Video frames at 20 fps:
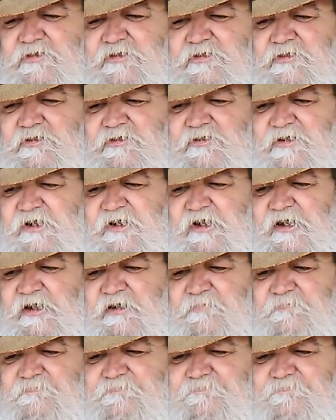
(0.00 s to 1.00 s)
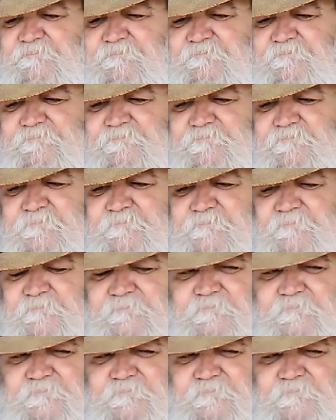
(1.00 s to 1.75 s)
Nothing is said.